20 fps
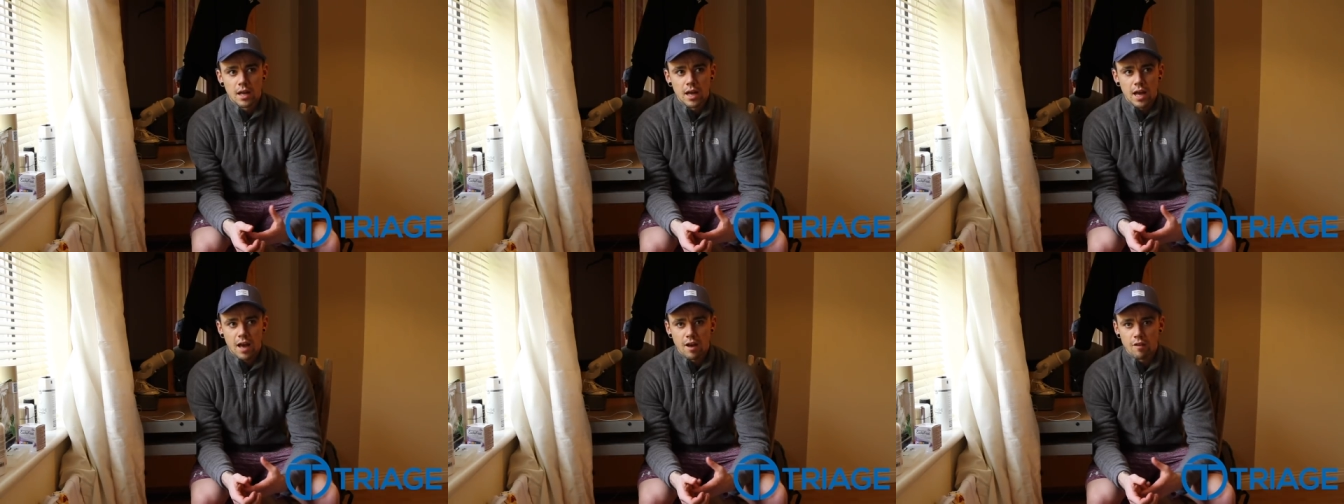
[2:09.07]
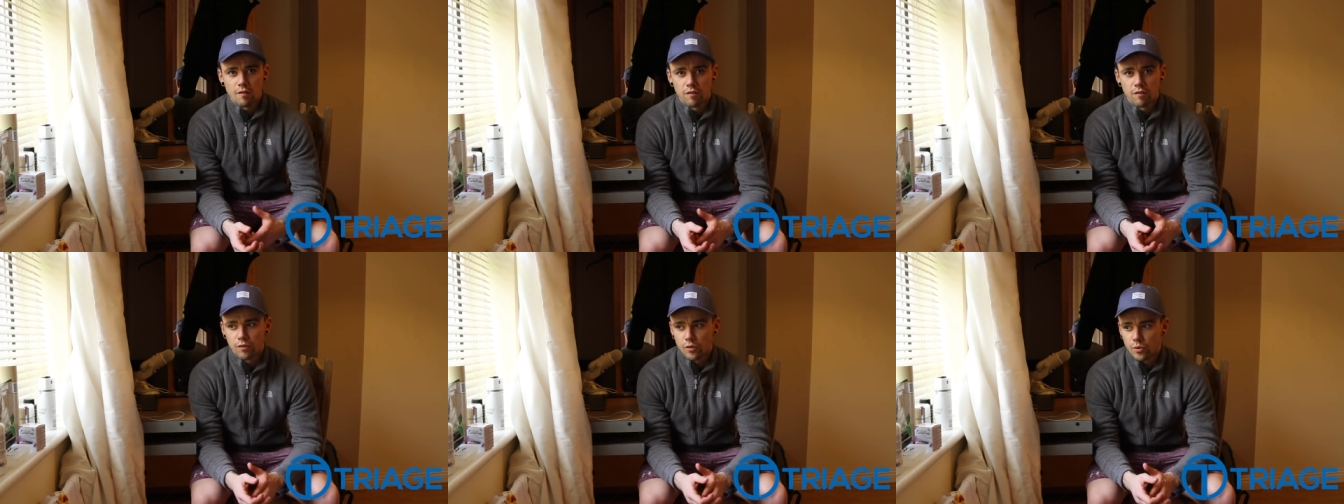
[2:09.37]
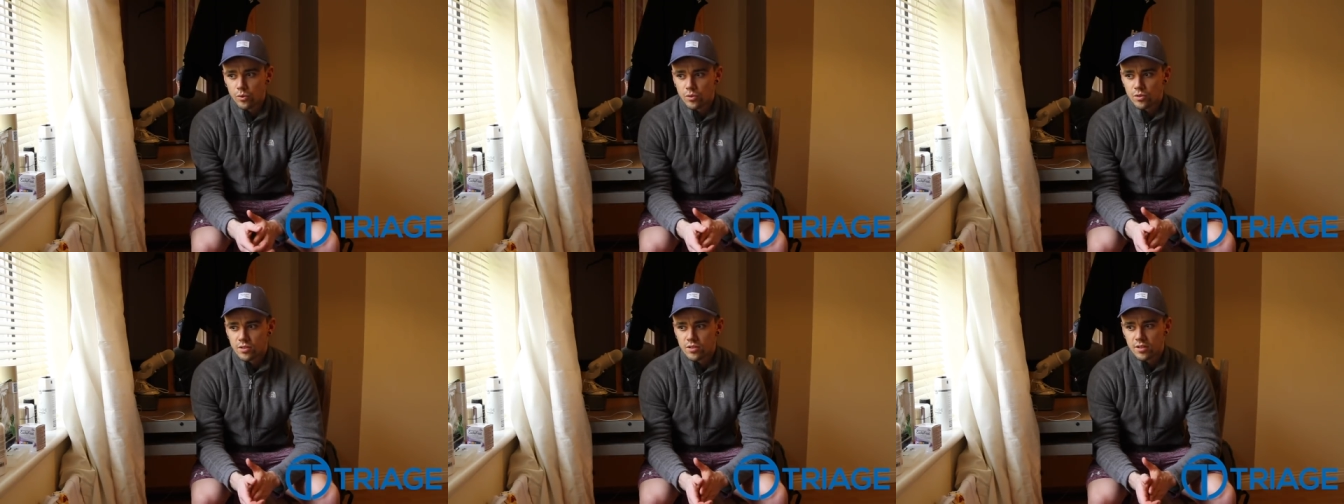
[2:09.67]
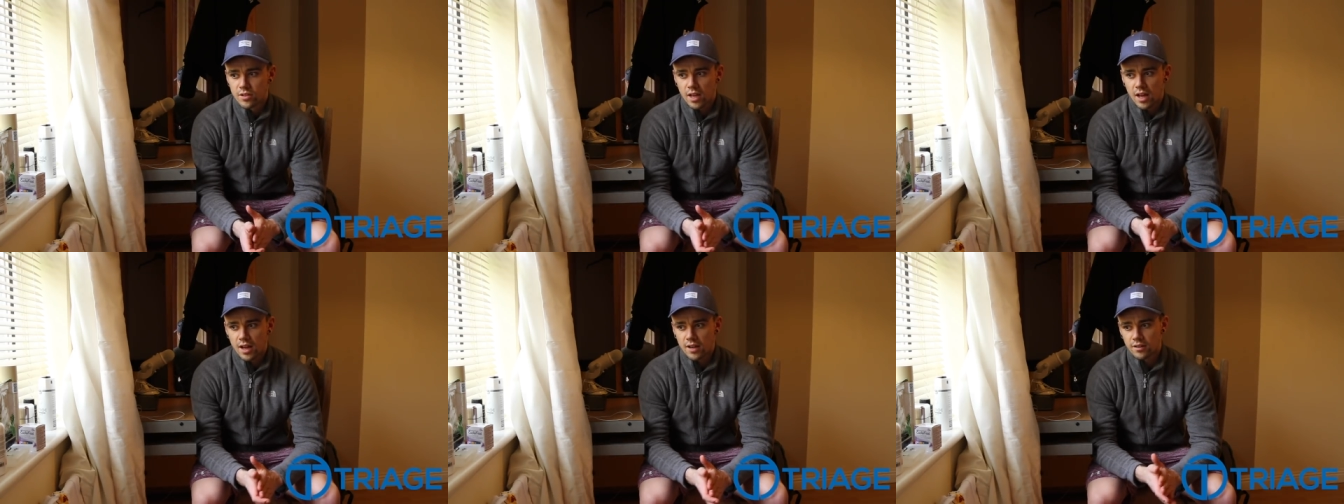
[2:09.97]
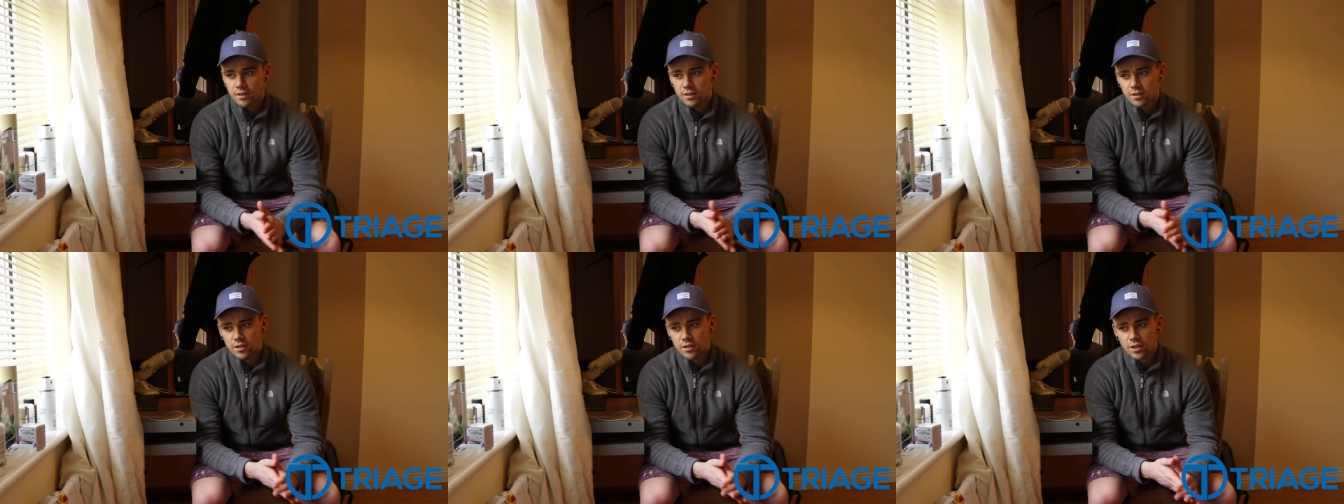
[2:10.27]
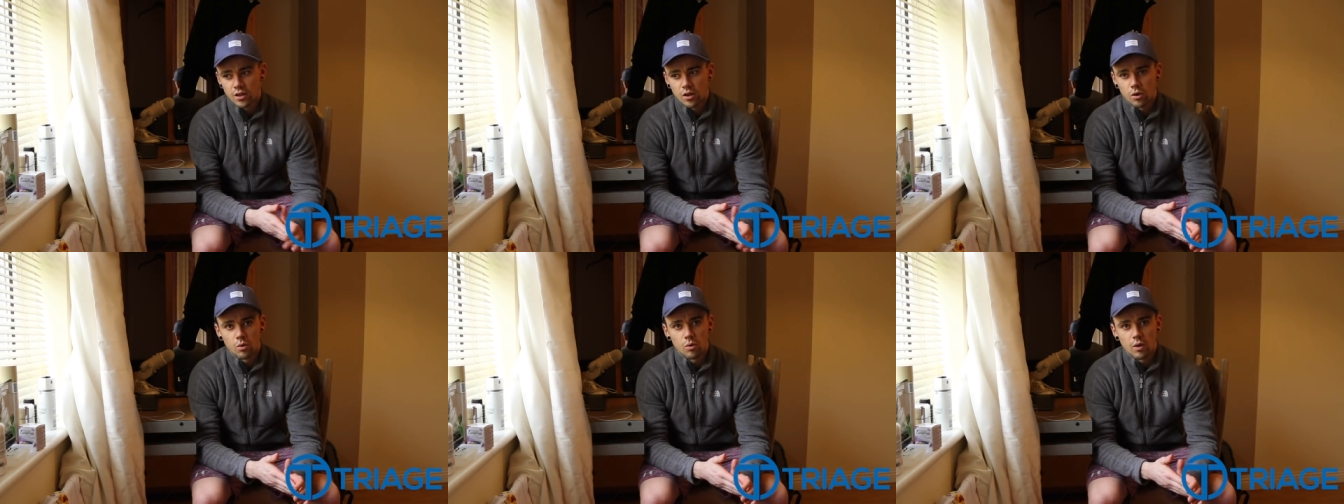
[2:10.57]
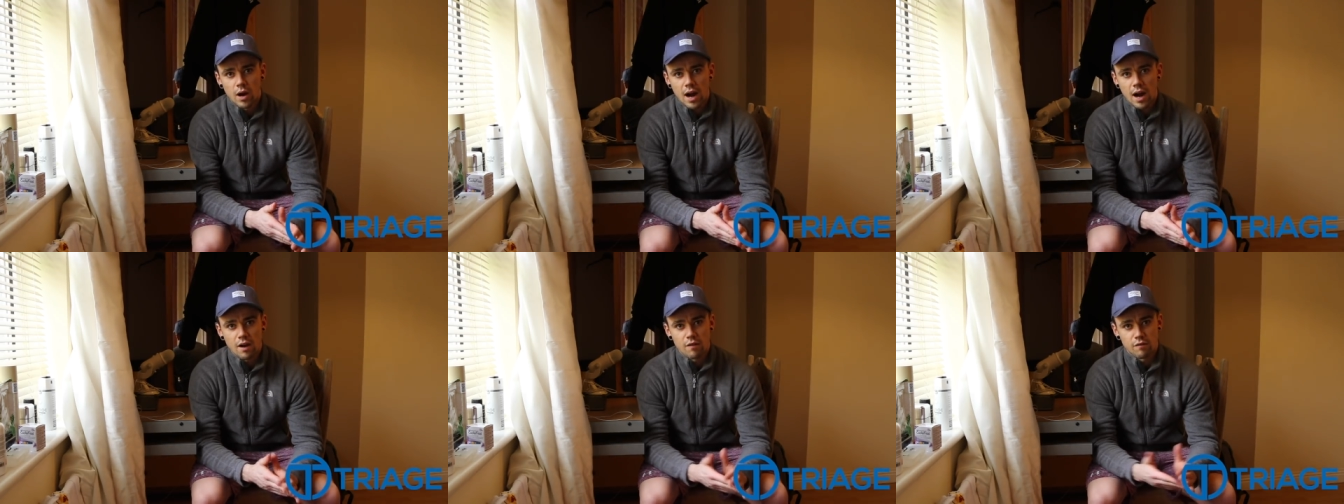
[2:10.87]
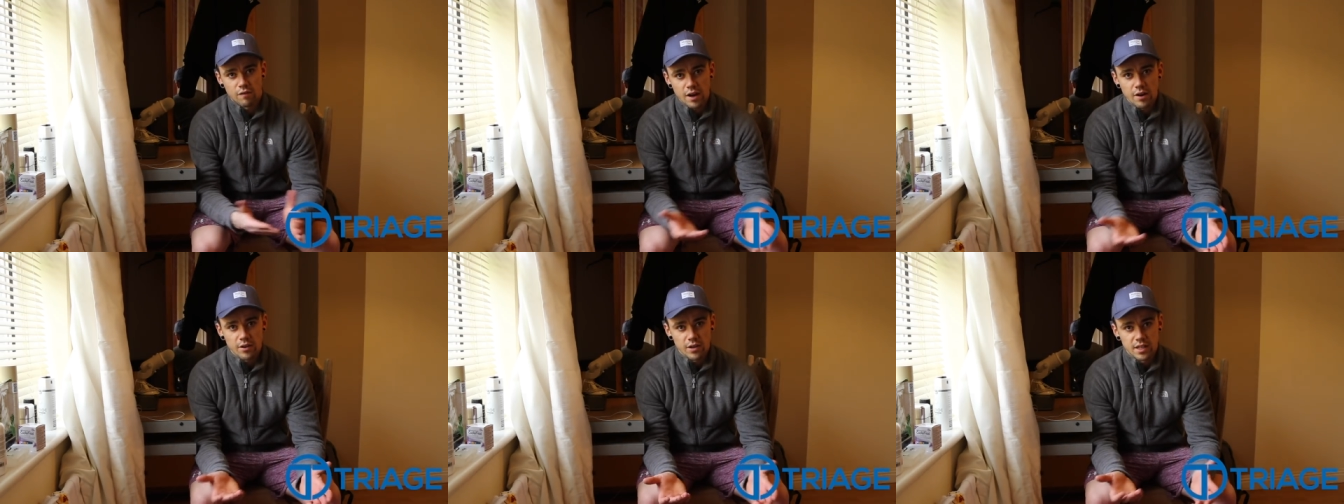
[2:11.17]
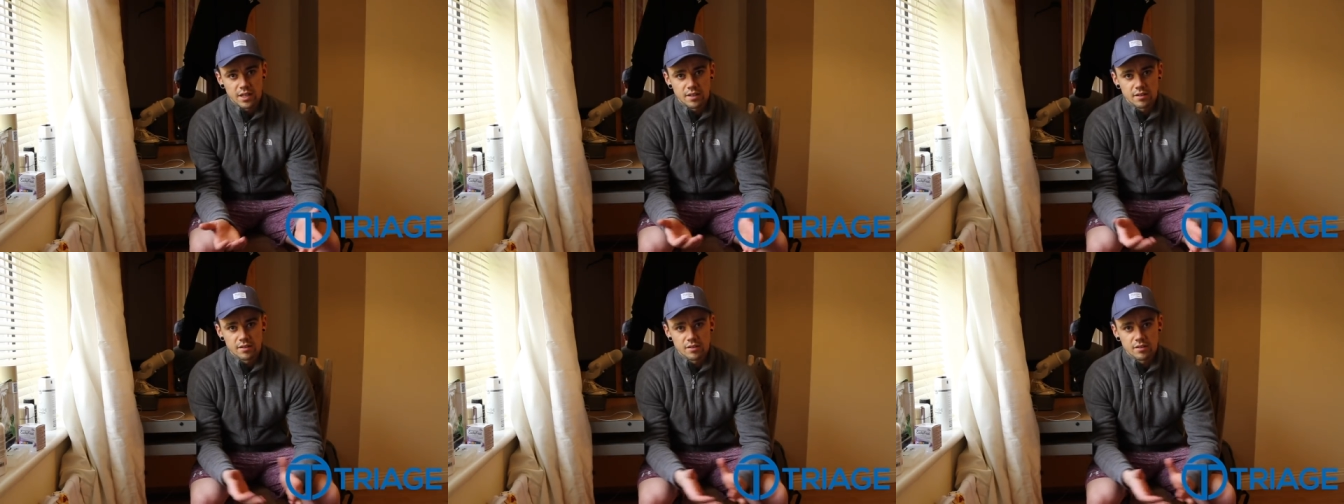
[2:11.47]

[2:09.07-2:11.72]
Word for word: have foods that, you know, are varied.